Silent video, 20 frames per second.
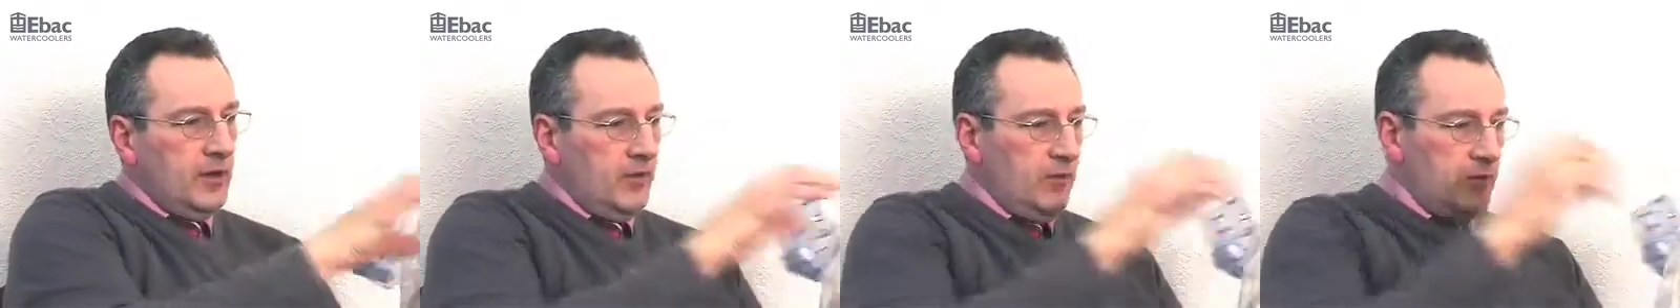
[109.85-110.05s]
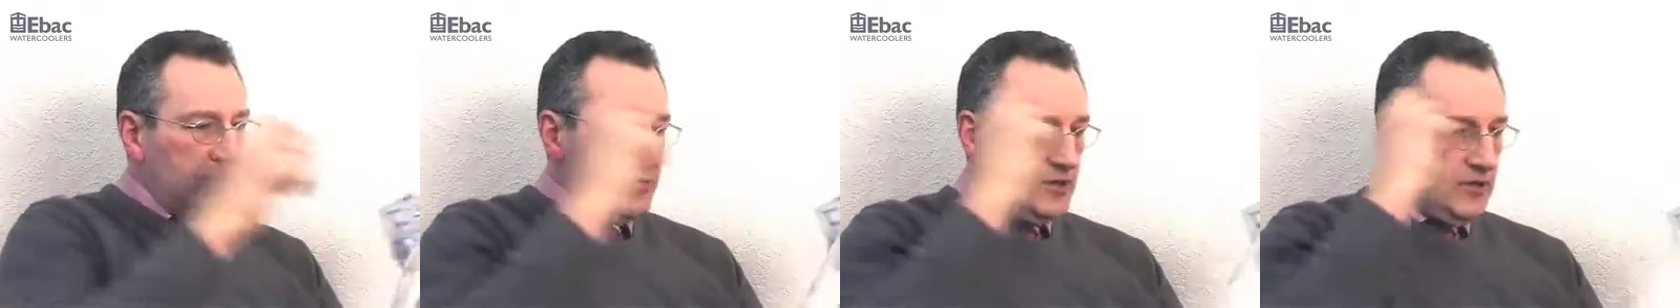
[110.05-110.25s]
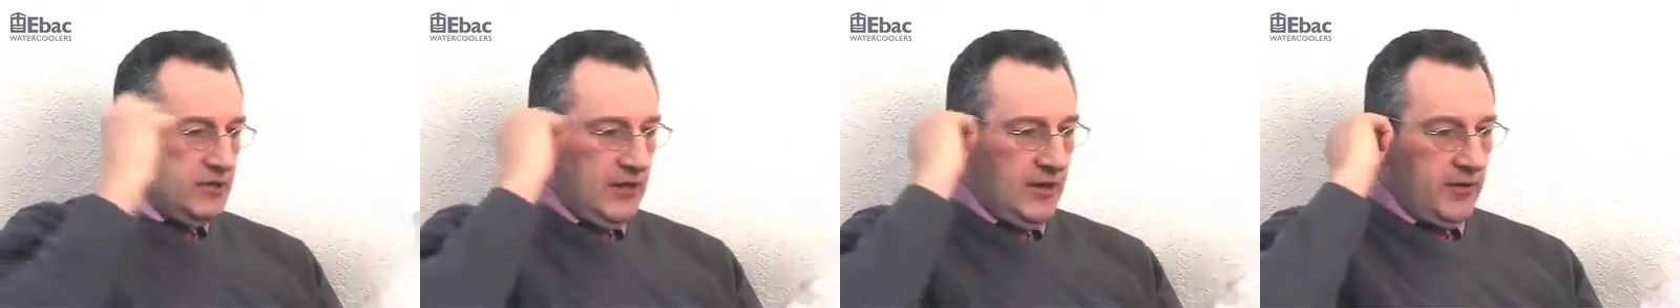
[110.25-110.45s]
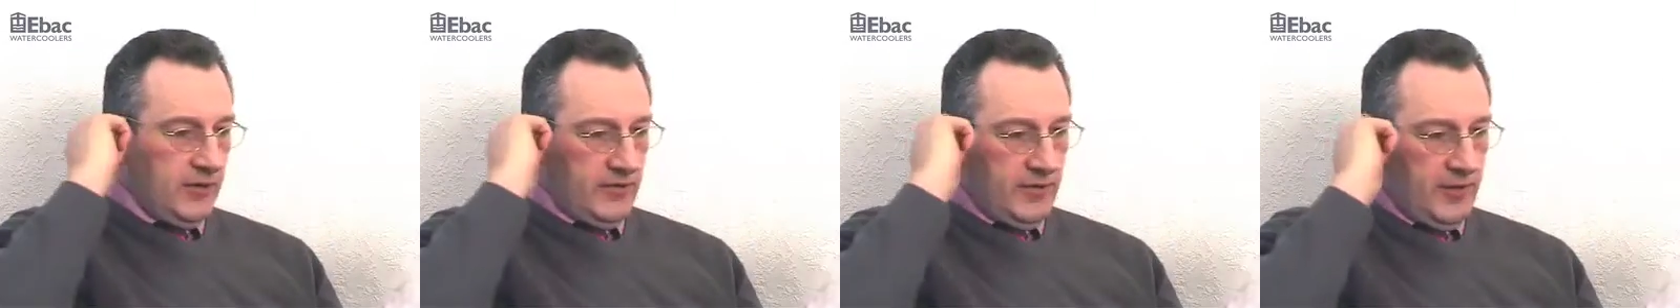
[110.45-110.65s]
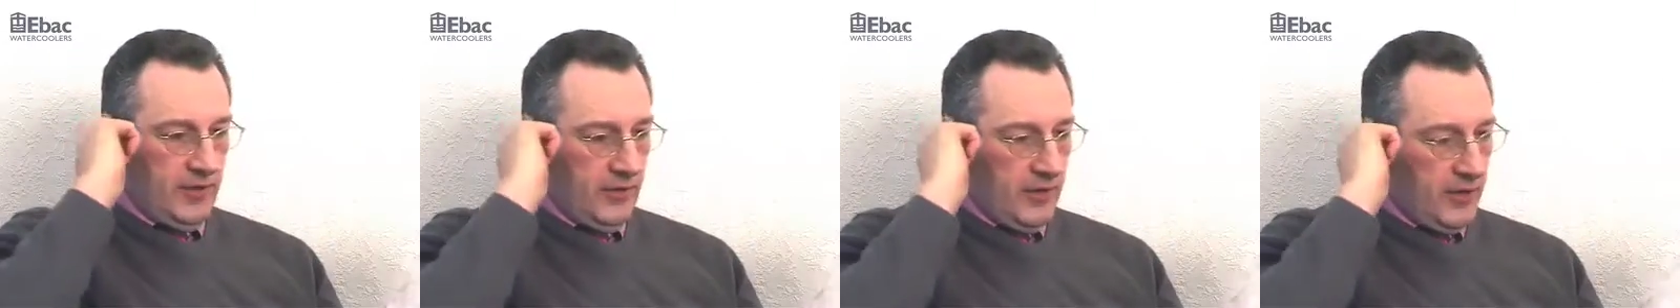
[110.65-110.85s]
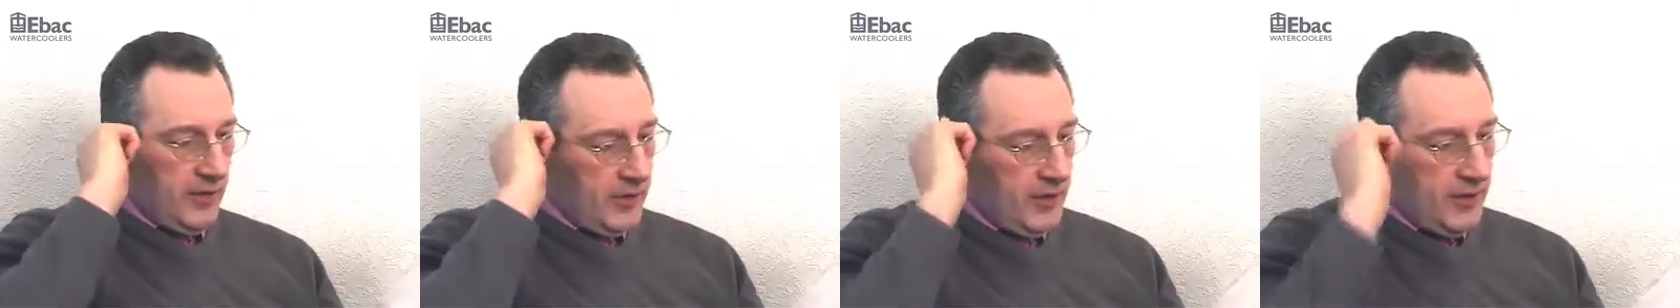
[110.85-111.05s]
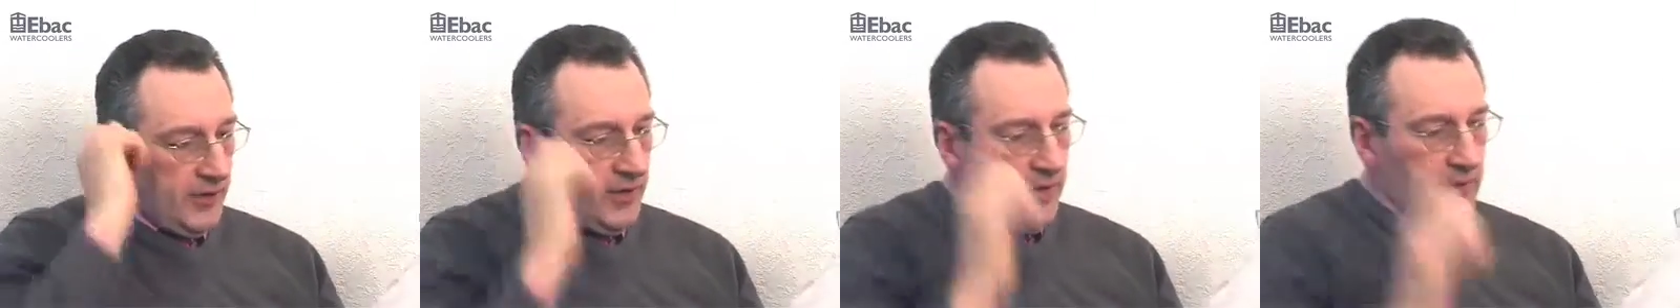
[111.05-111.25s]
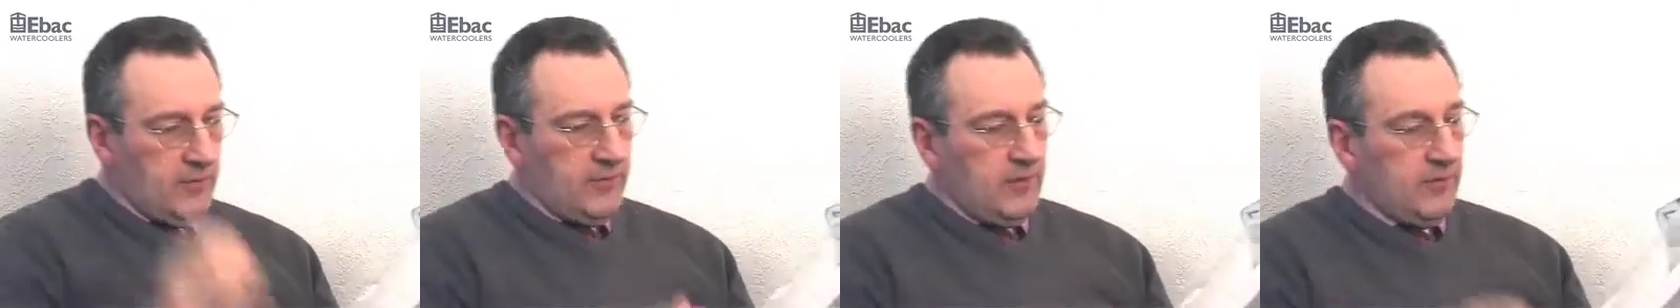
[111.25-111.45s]
which is out of our
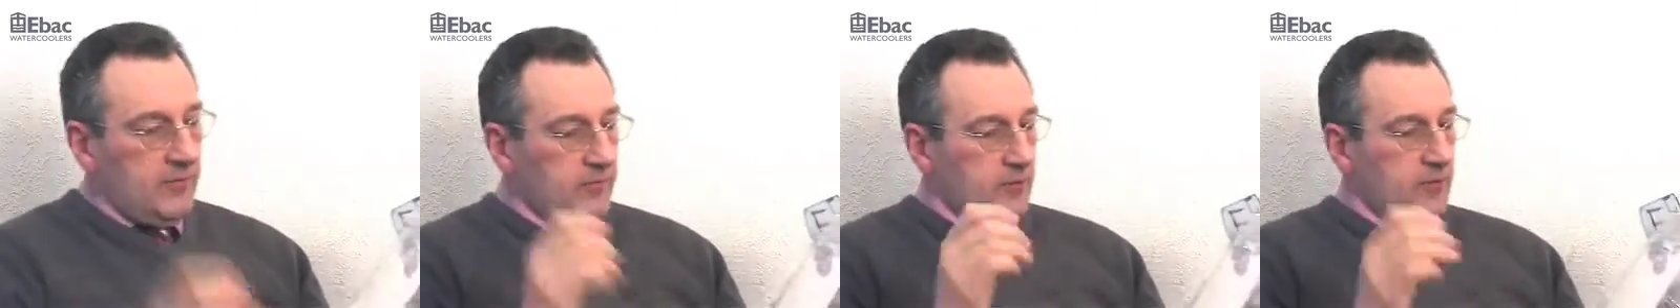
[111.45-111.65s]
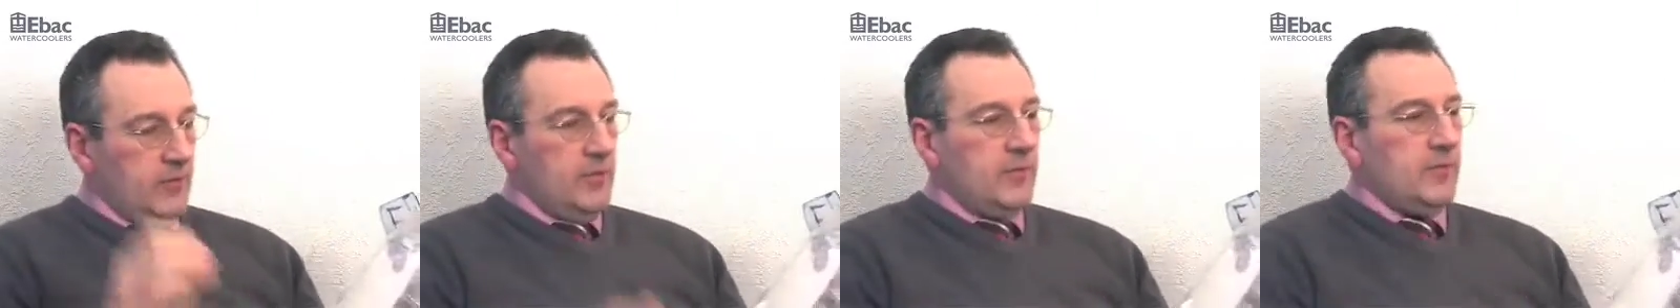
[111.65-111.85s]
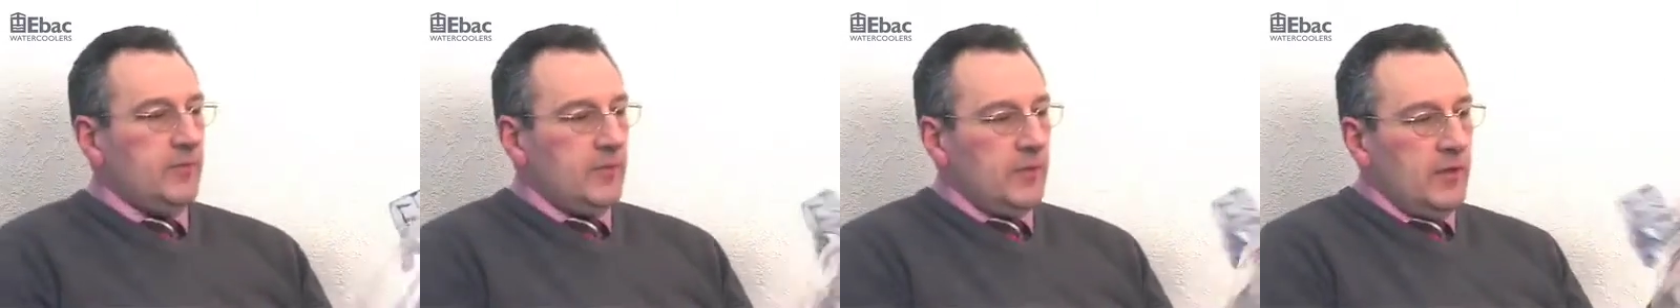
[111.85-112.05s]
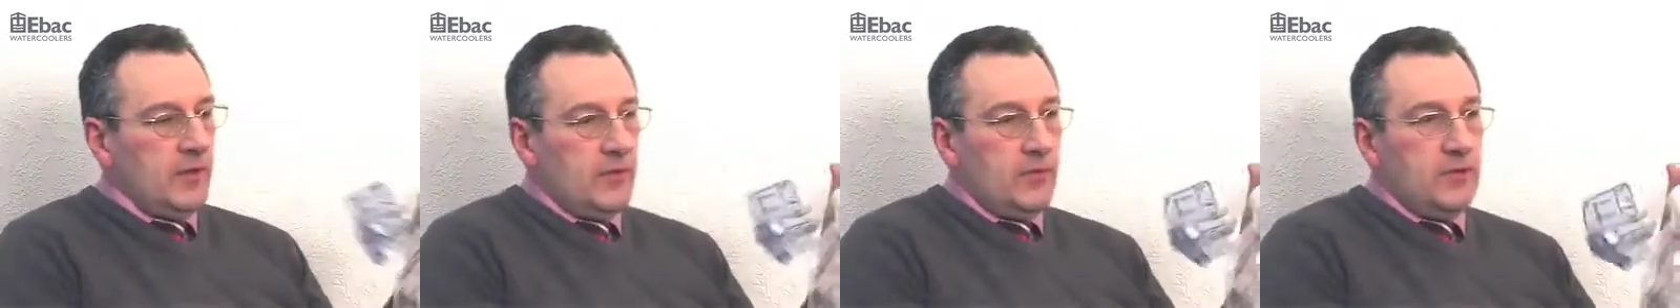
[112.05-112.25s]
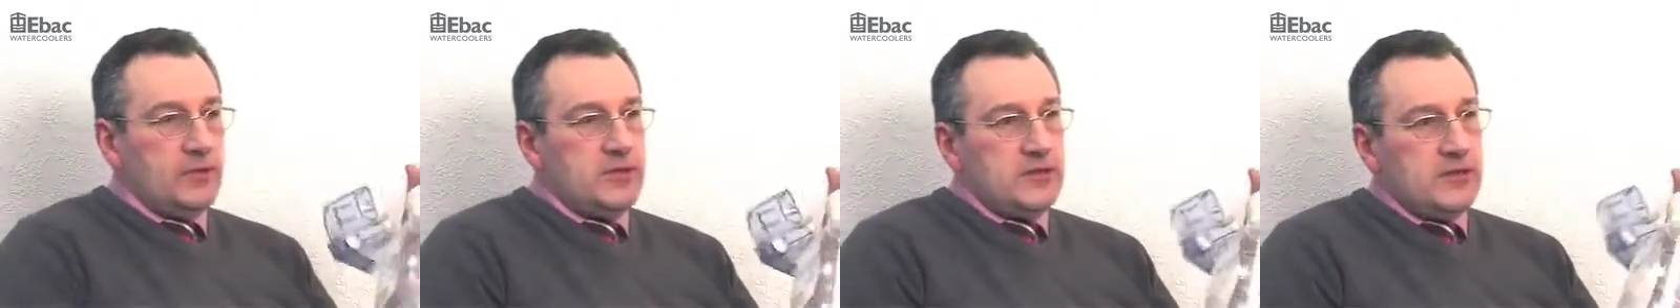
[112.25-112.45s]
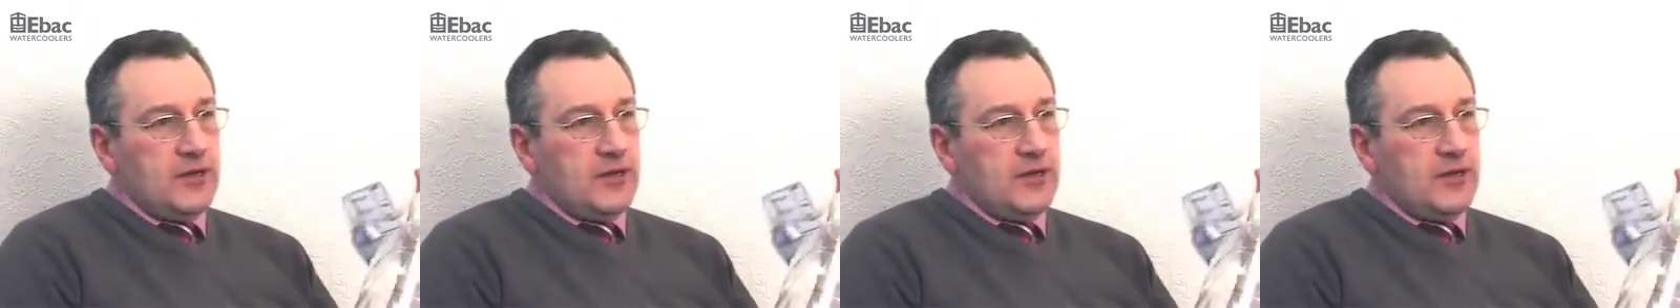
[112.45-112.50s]
which